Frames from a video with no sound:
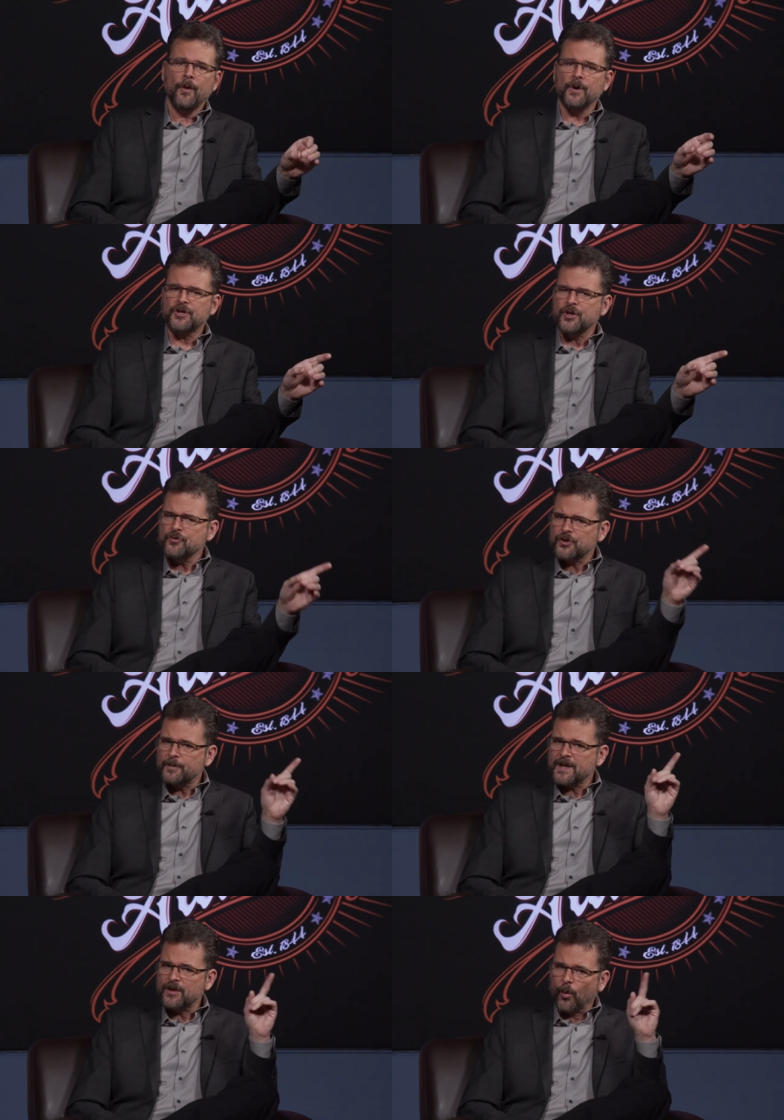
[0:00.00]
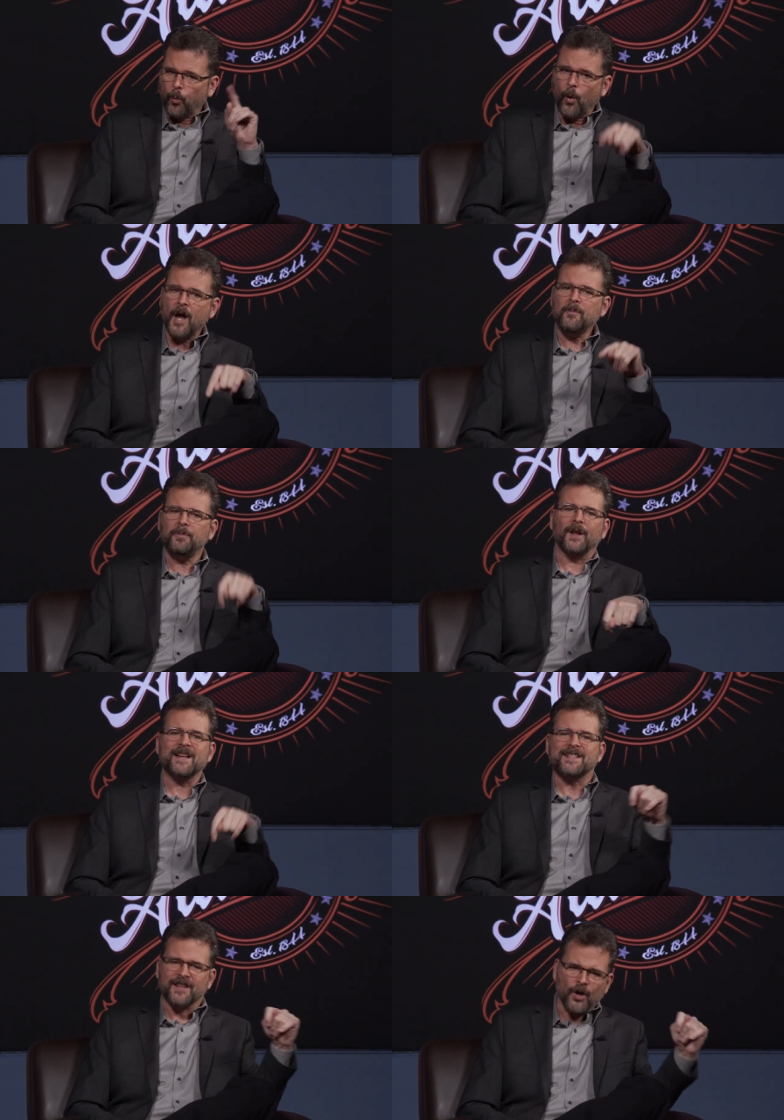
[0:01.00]
which used to be the one
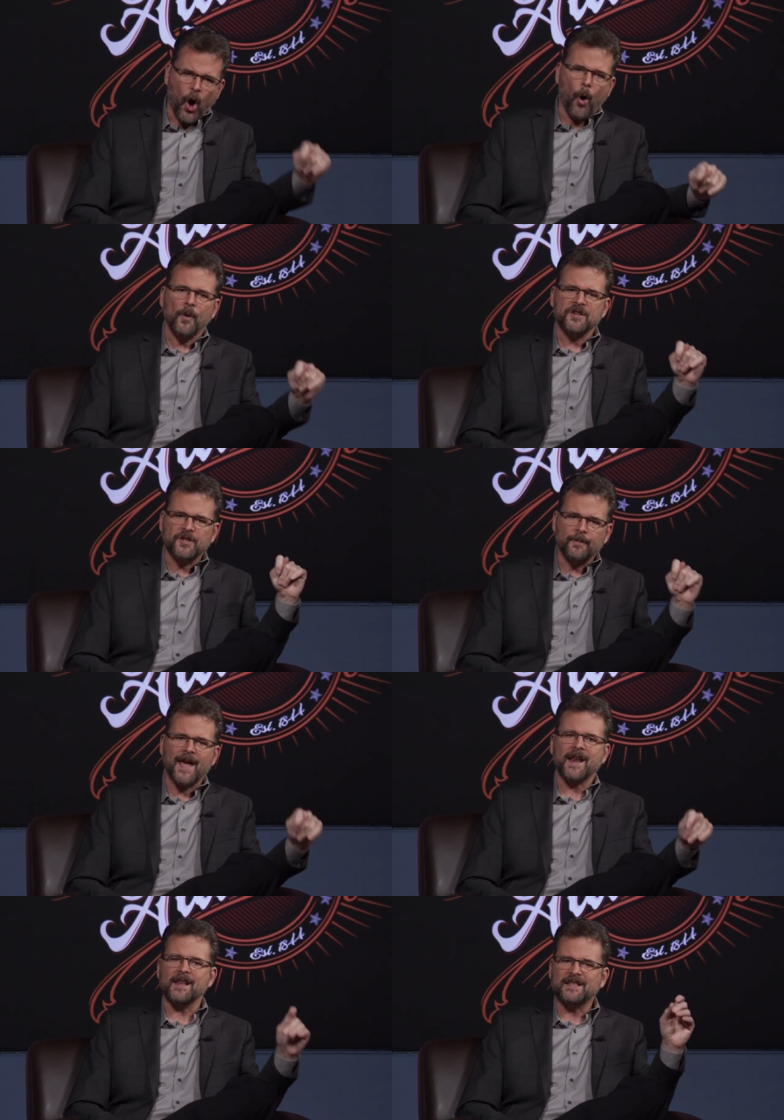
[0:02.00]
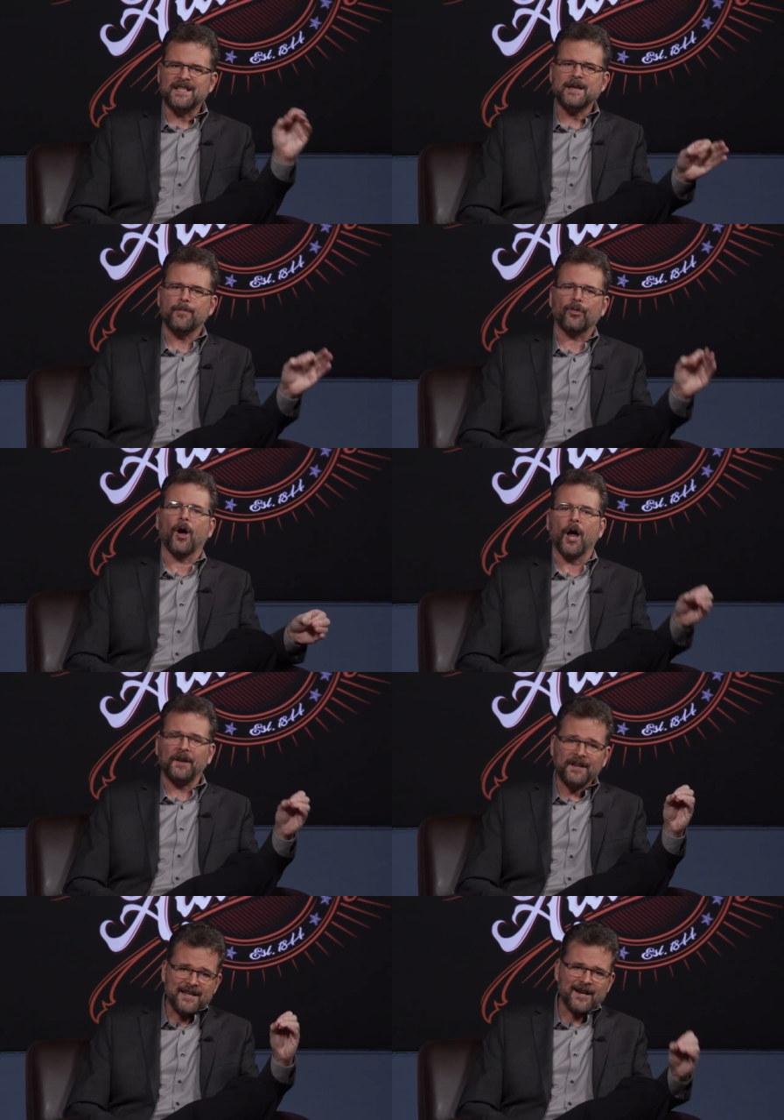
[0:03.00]
place that always demanded deep
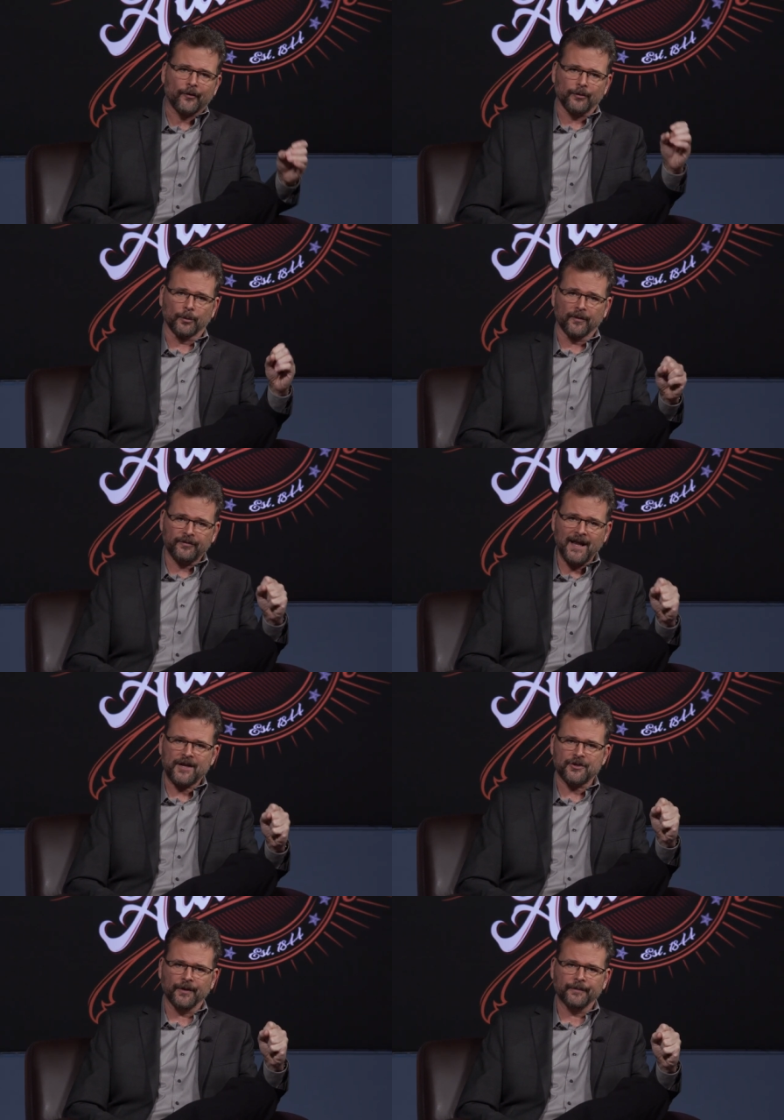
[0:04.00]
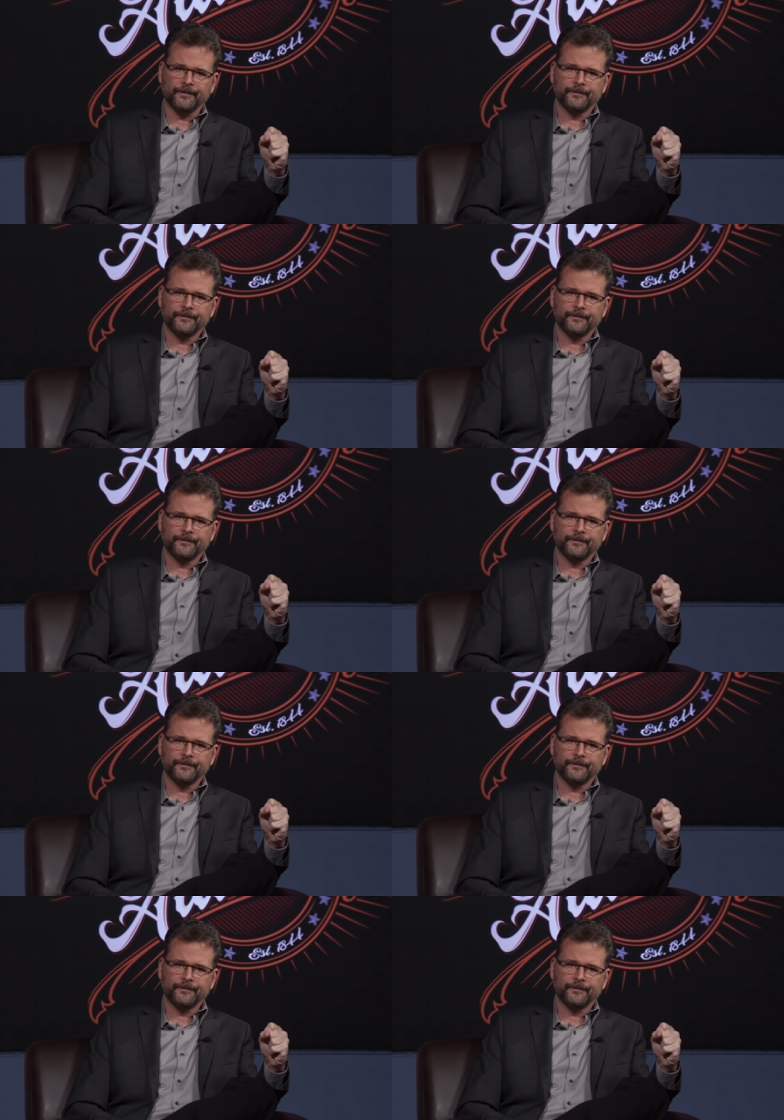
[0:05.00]
thought and careful reflection.